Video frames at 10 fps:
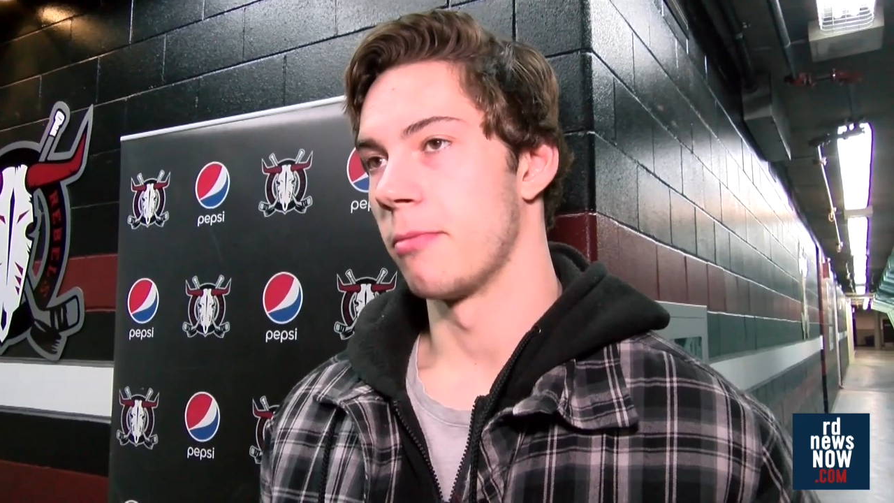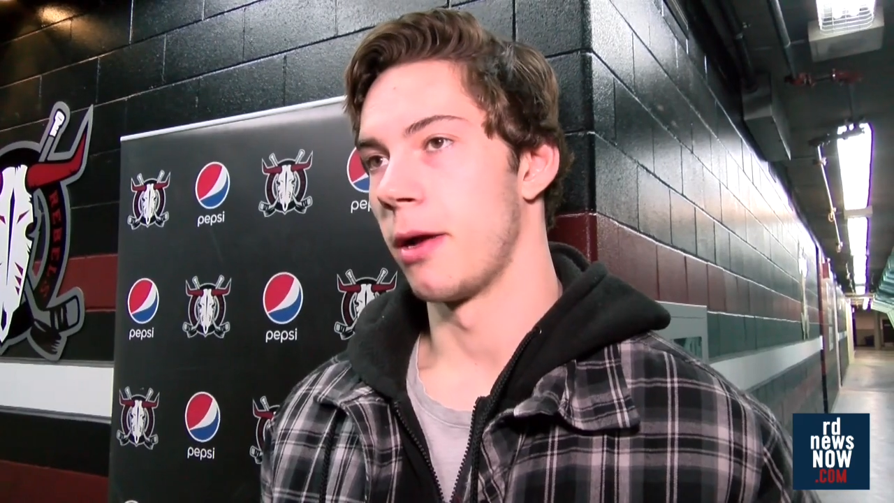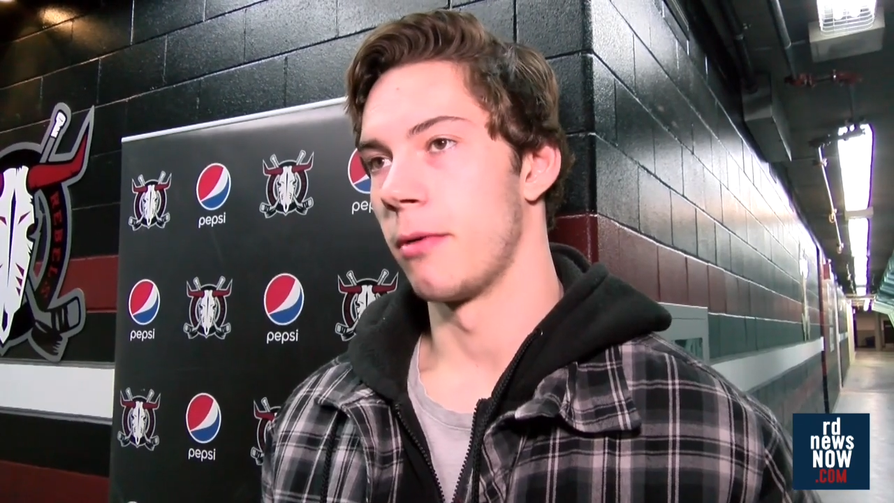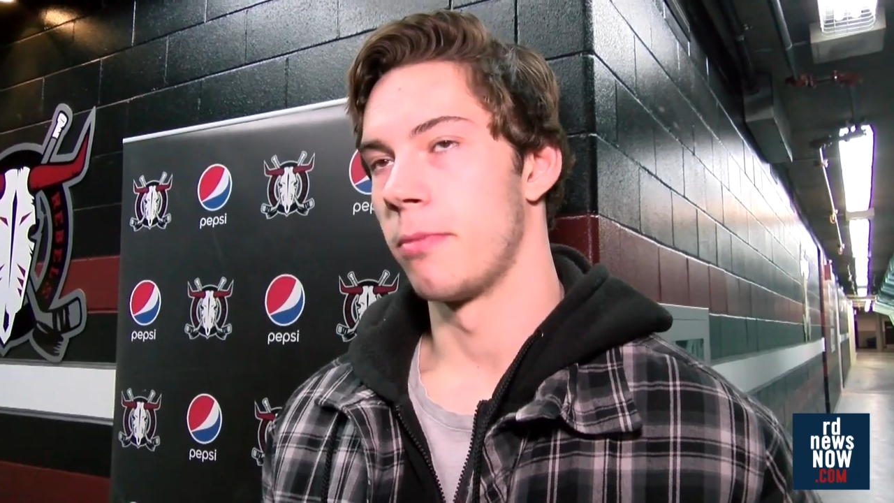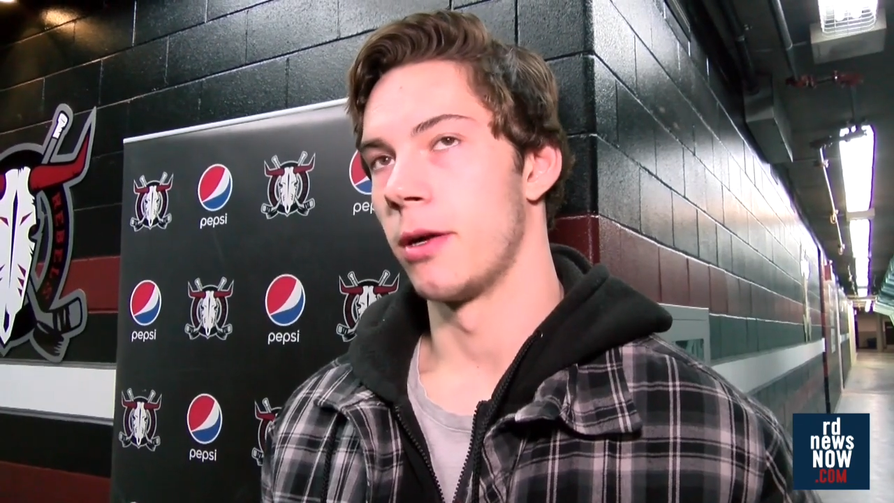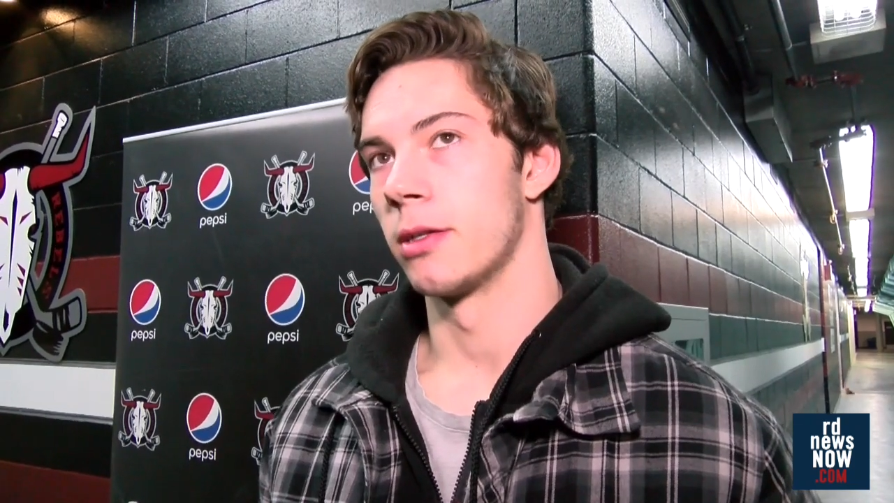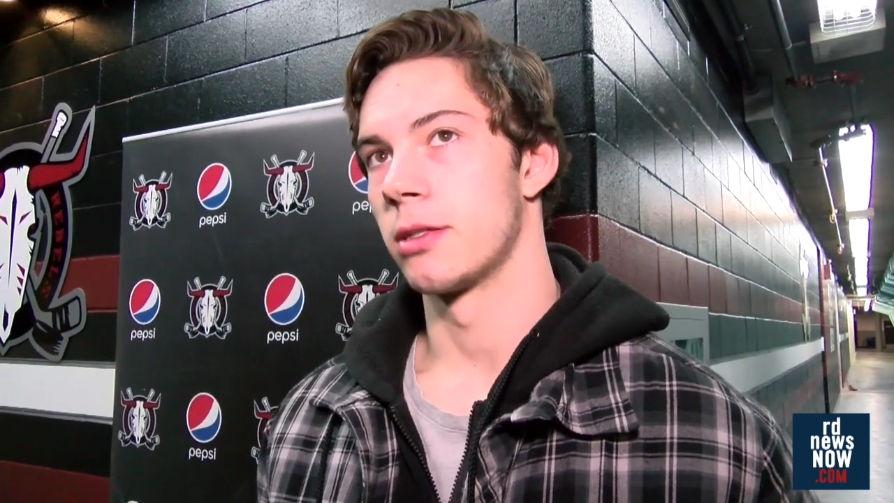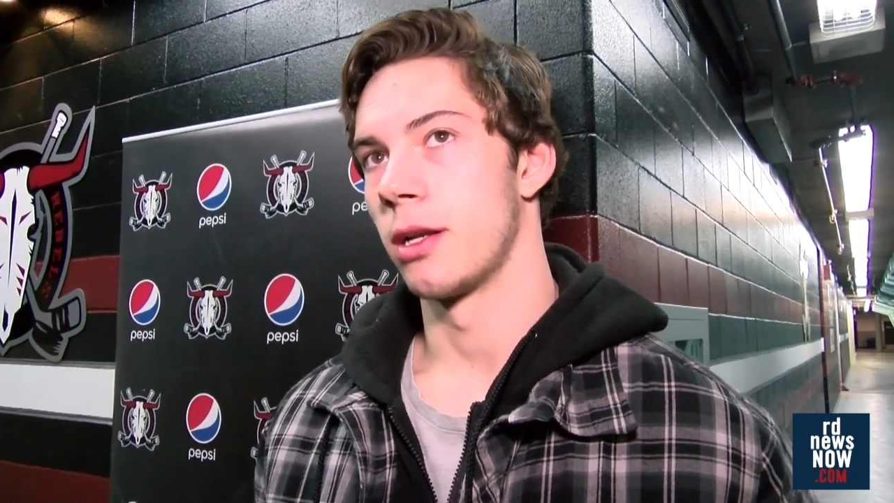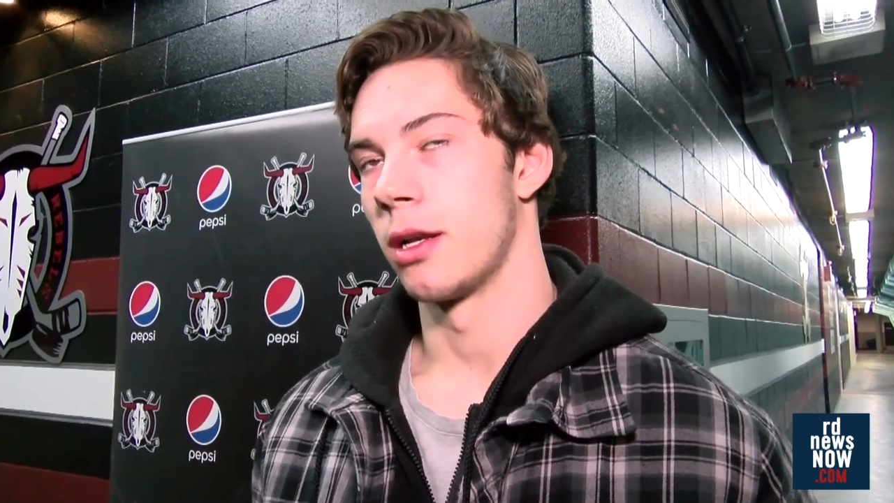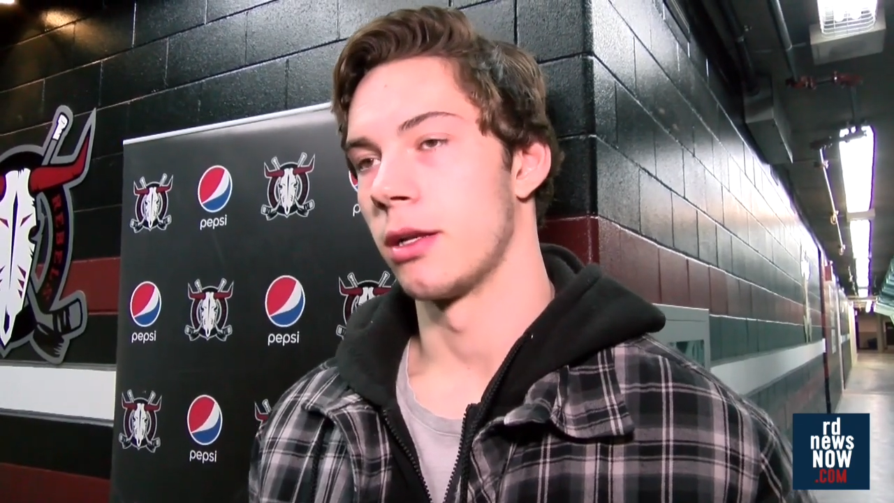better
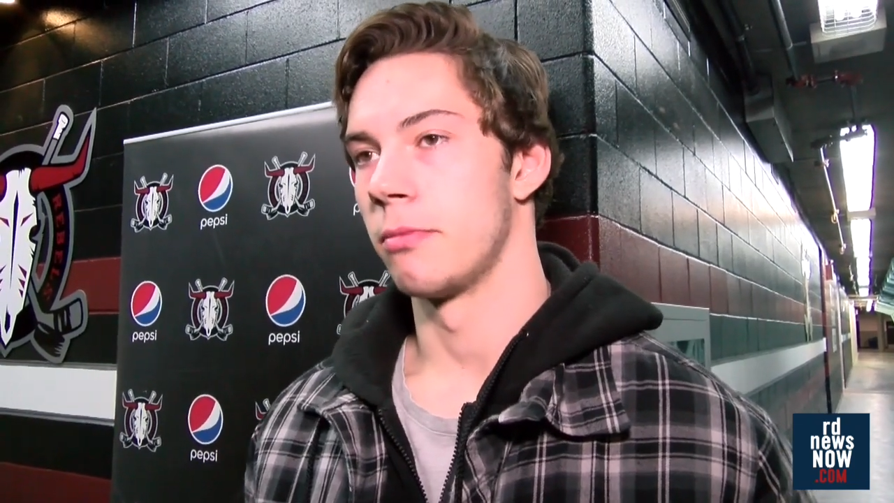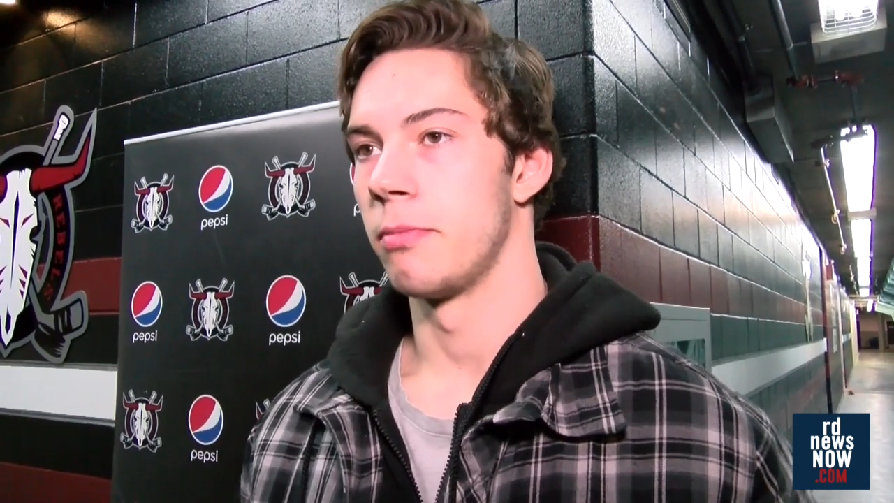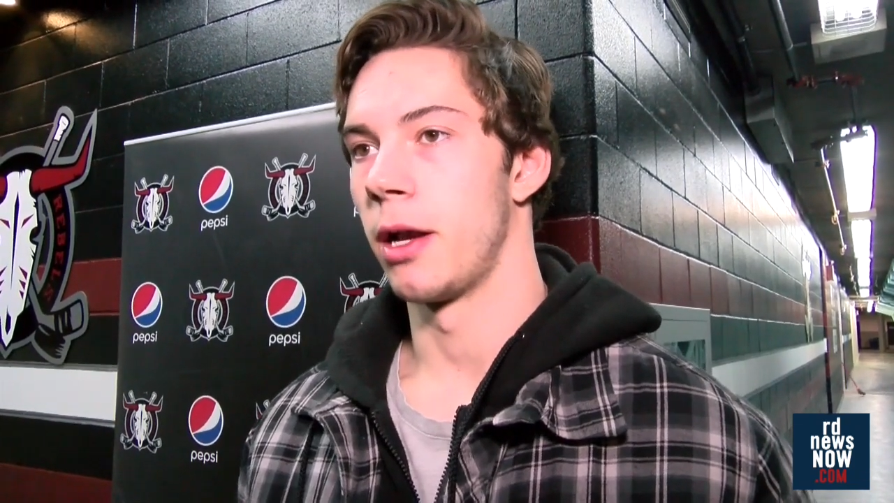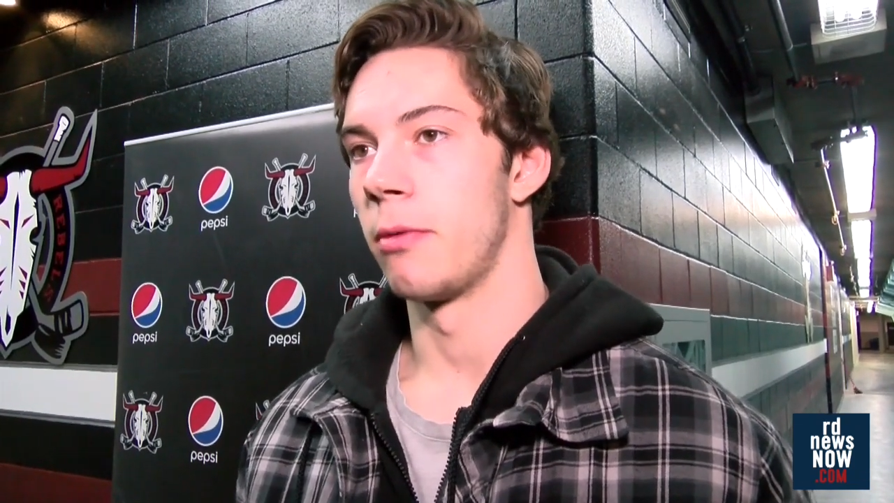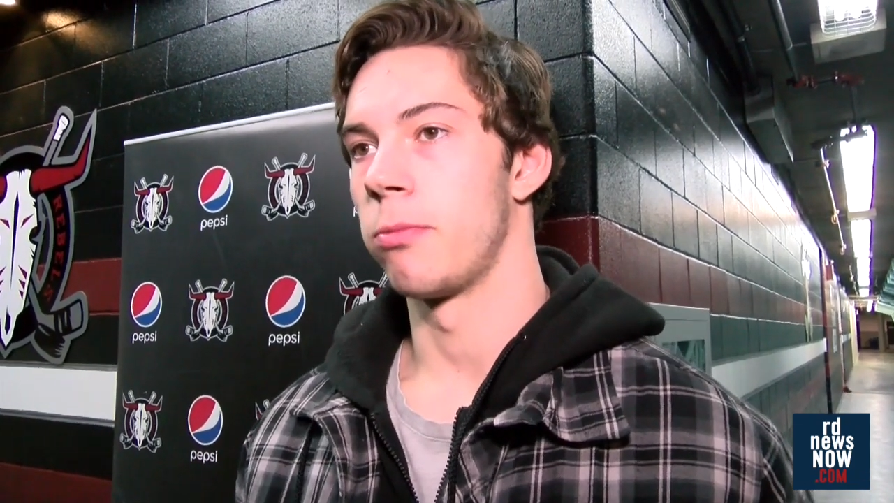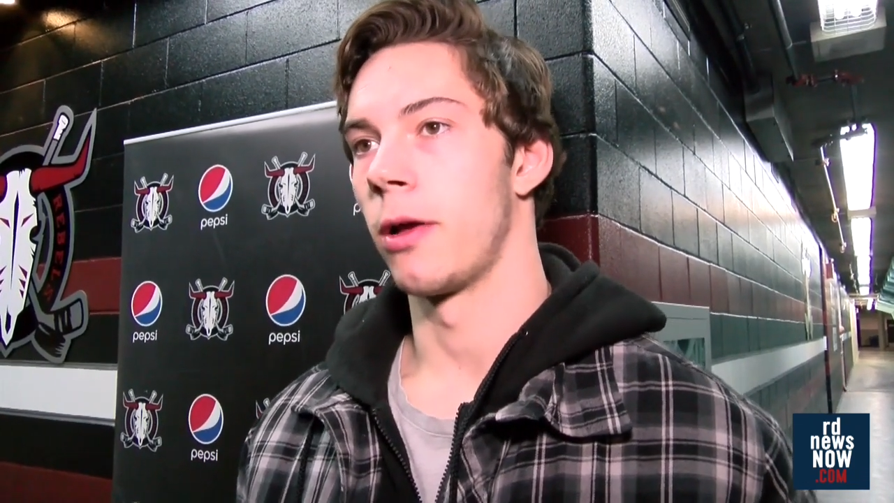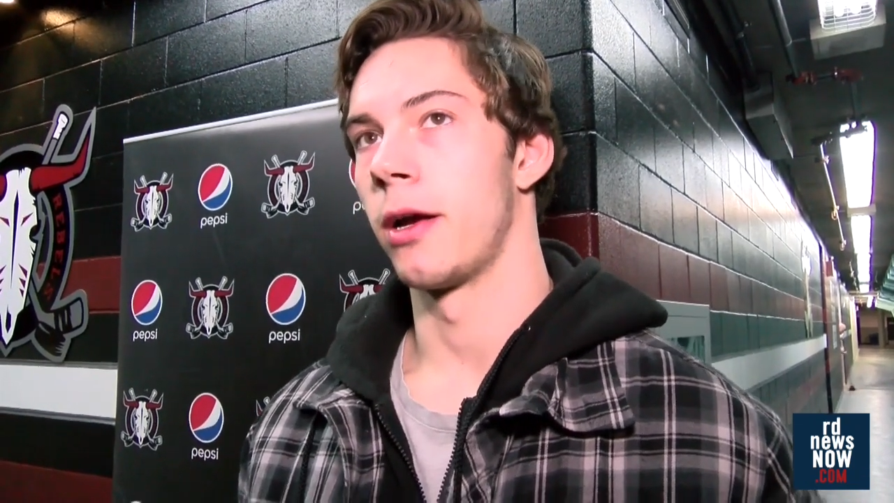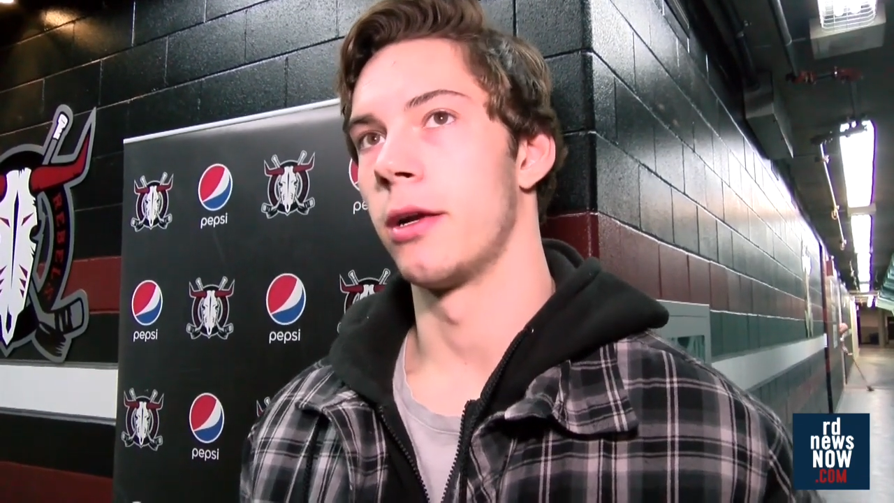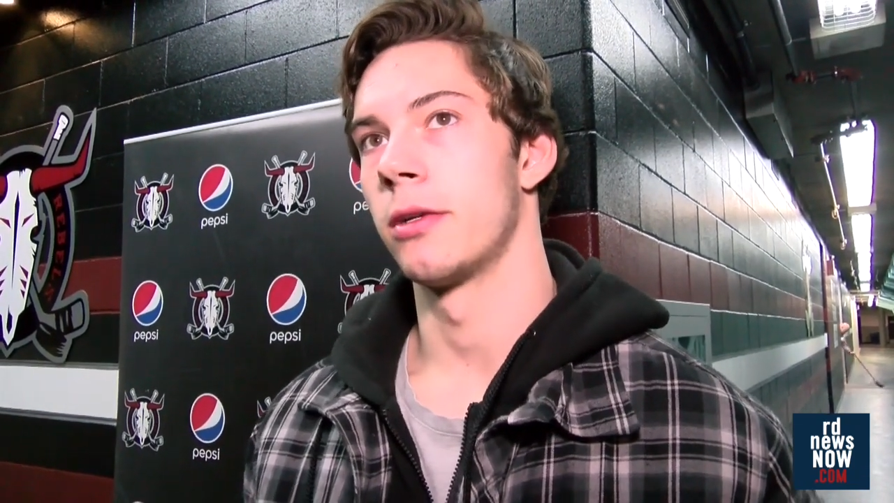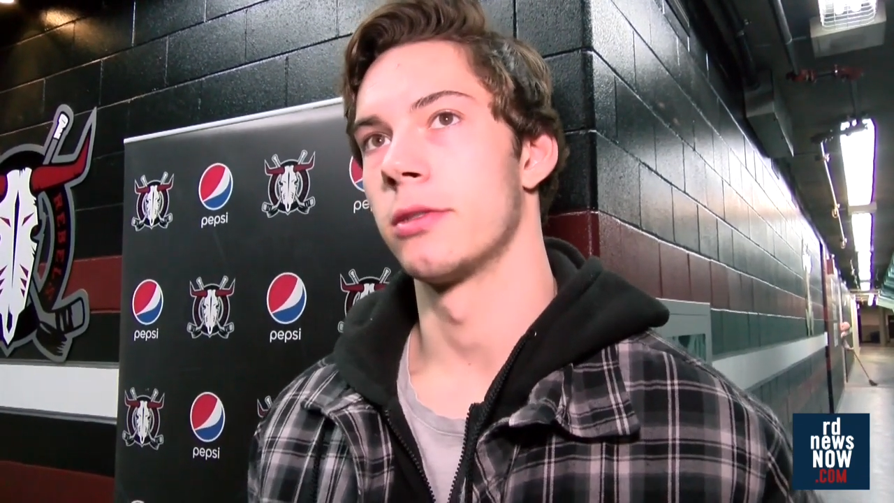person and better player,